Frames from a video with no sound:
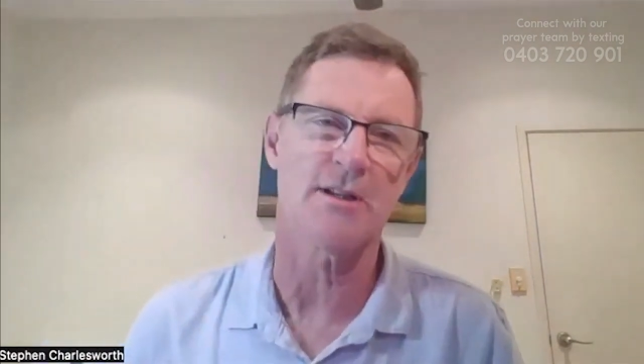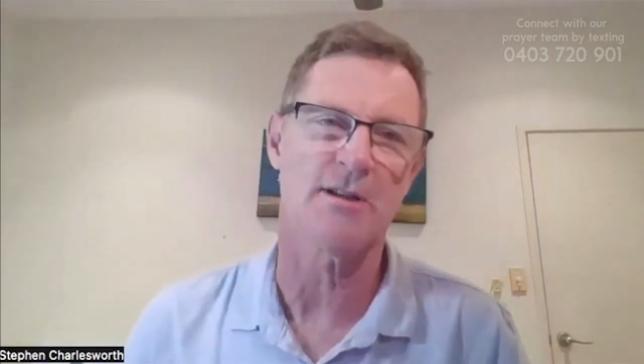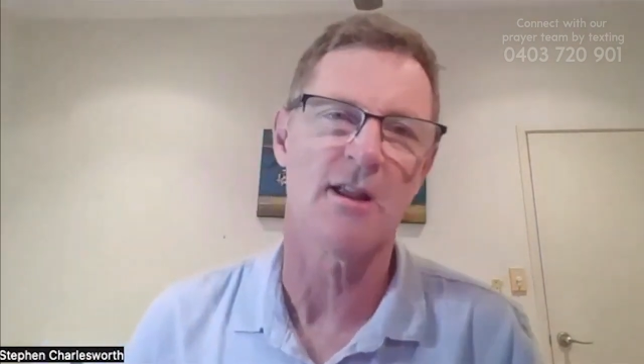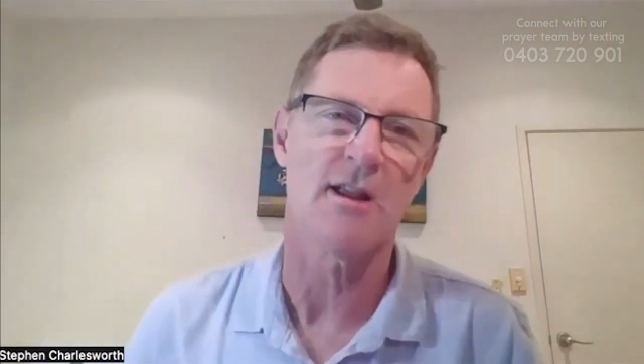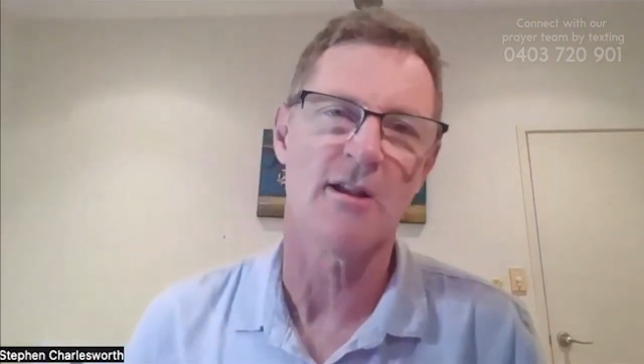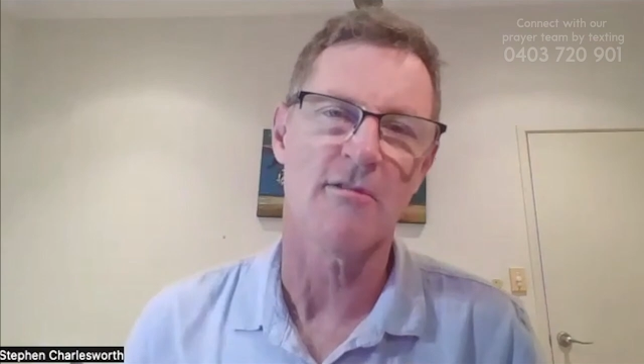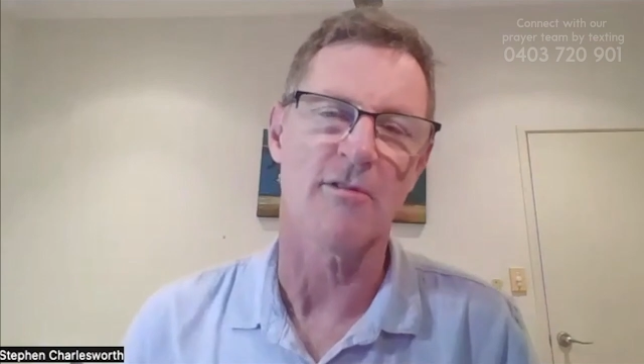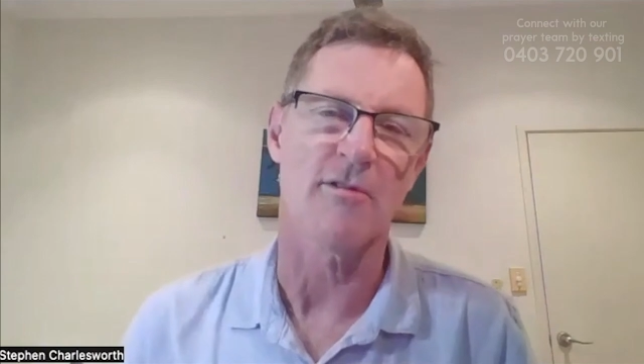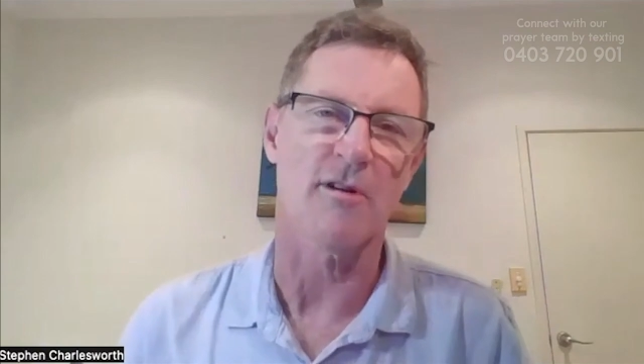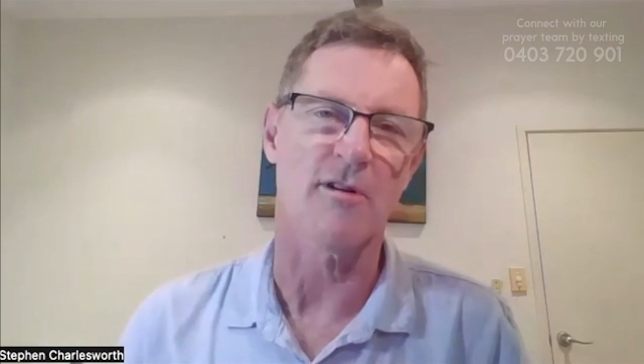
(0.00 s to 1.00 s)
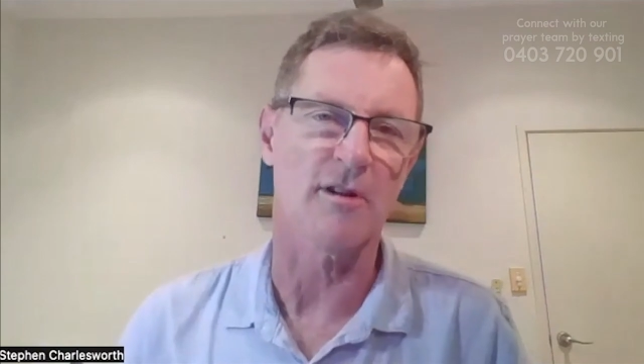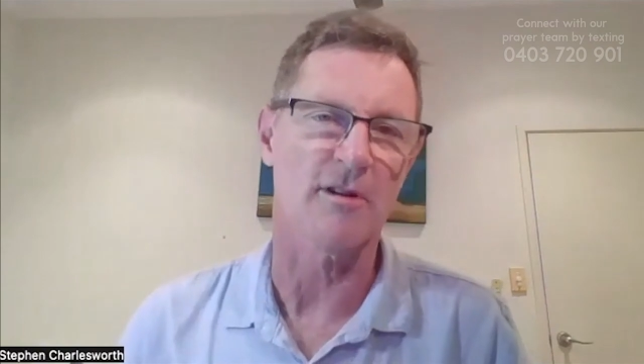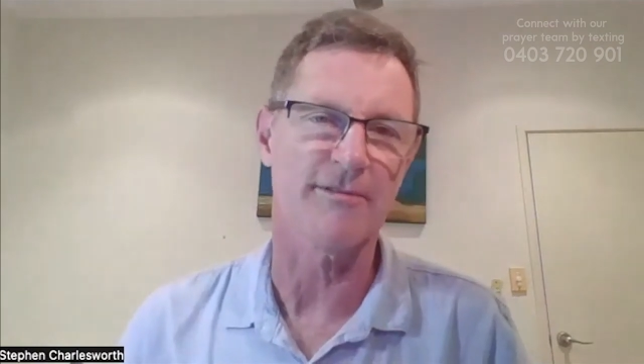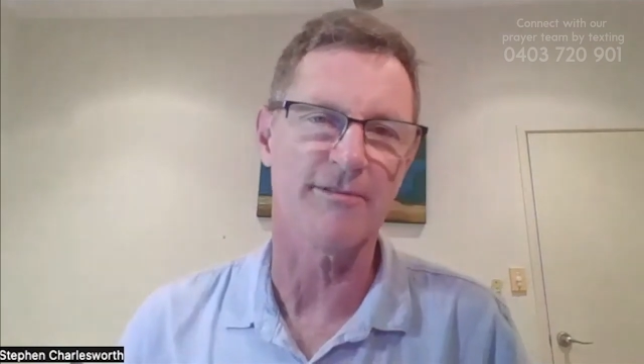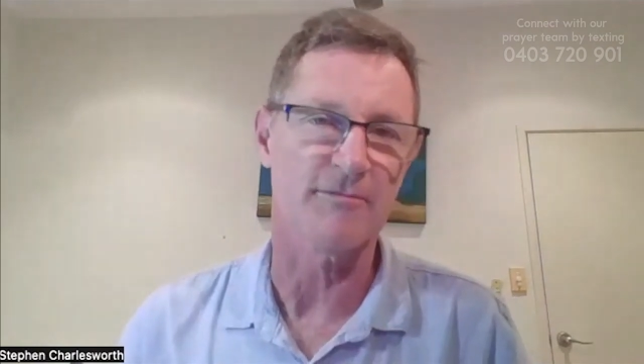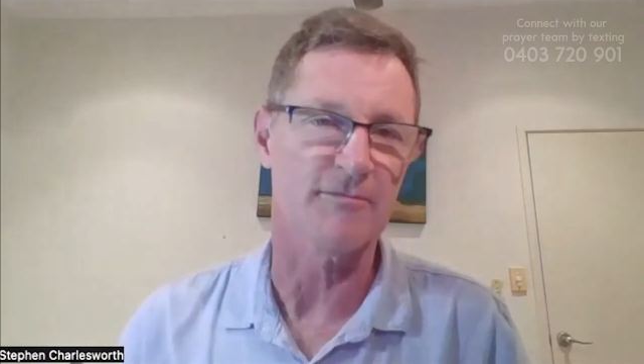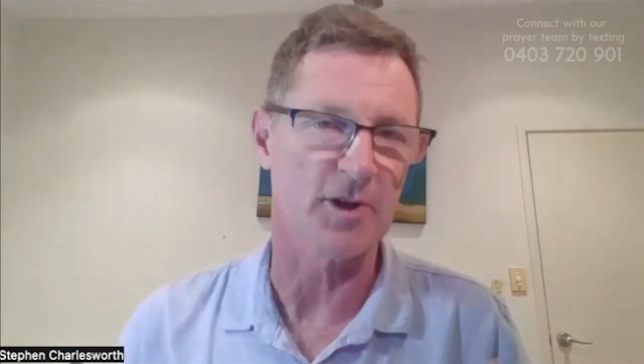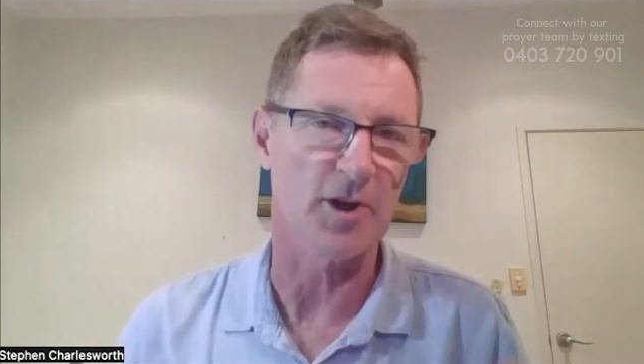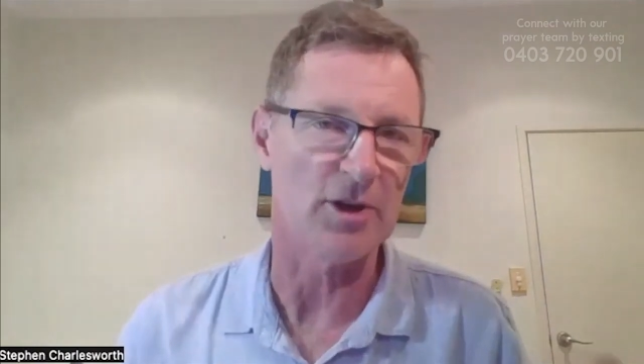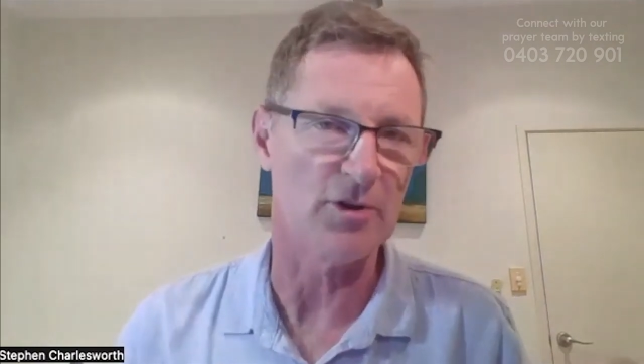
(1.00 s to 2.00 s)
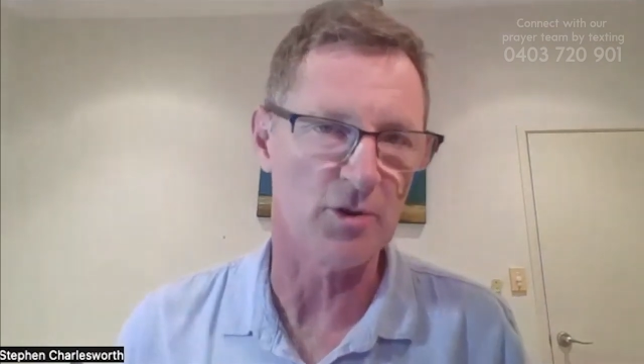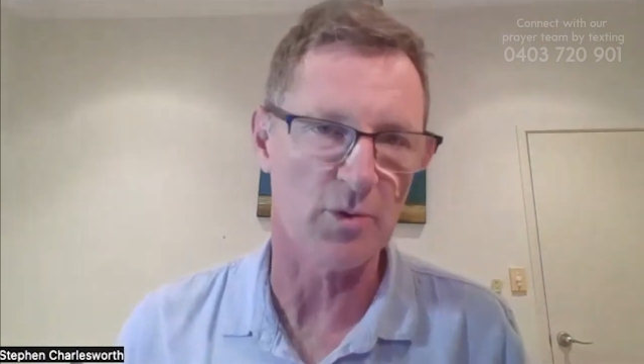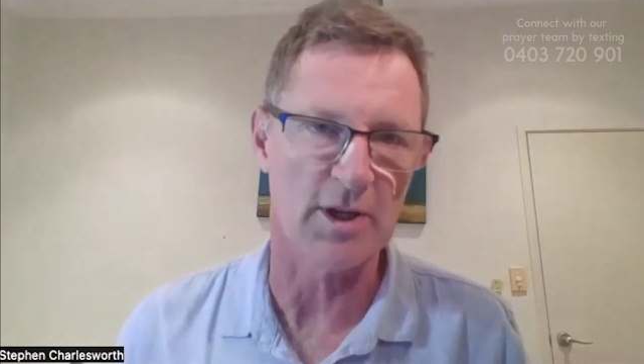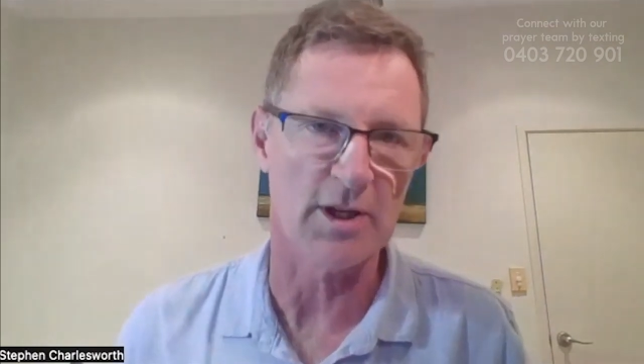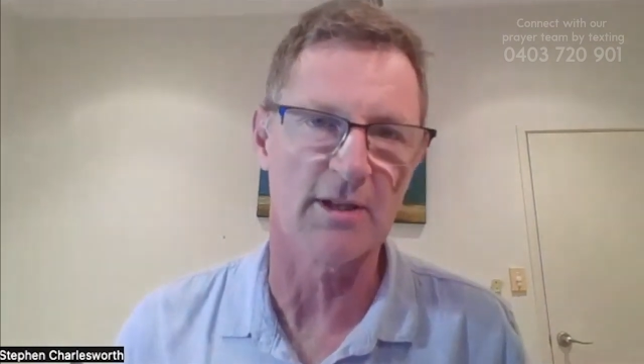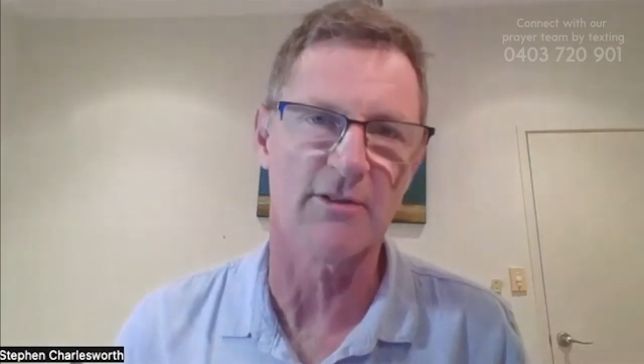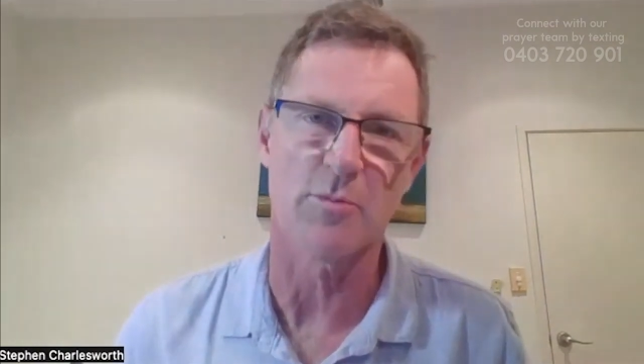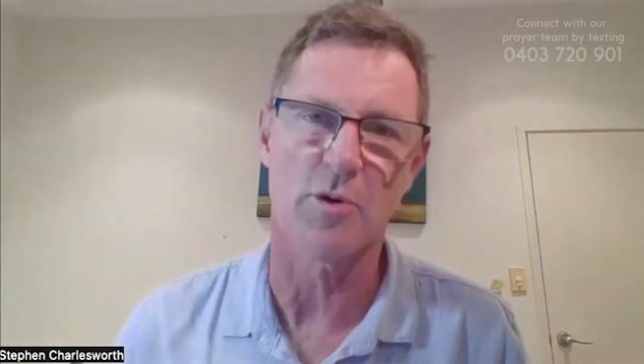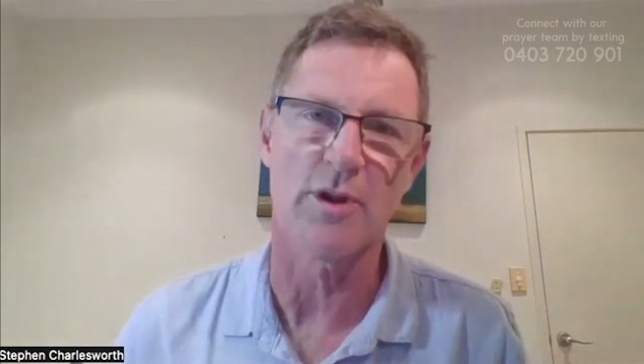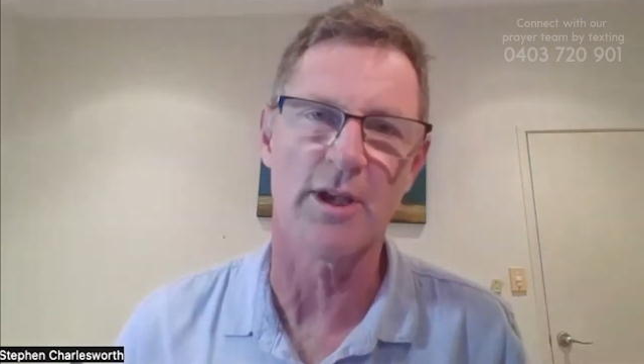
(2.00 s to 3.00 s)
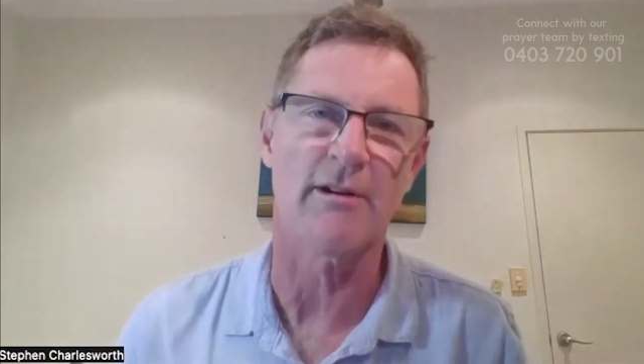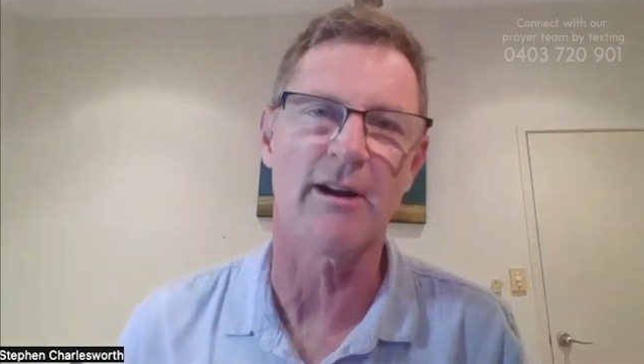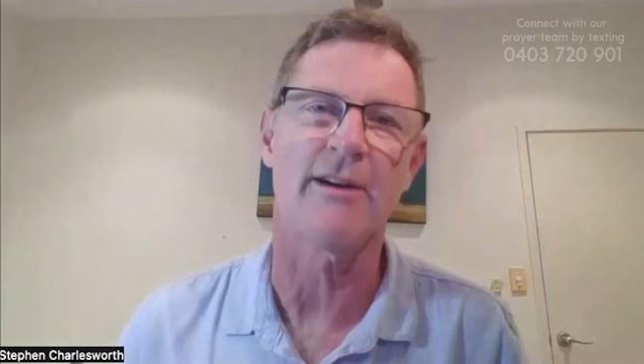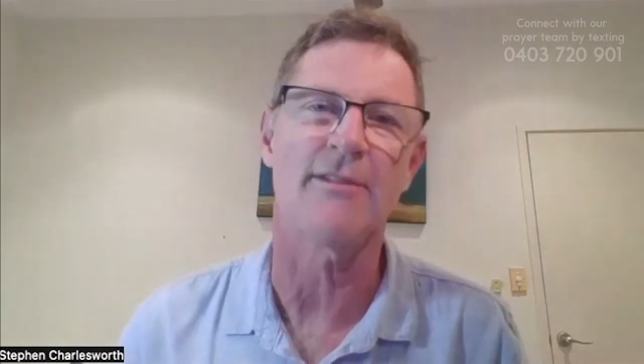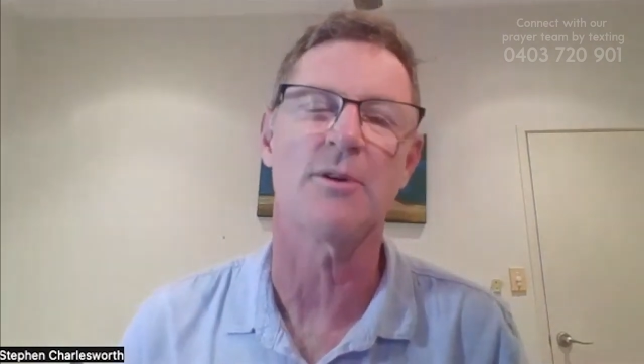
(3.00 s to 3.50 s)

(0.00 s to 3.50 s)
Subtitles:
We've got a lot of, we've got 120 small aircraft.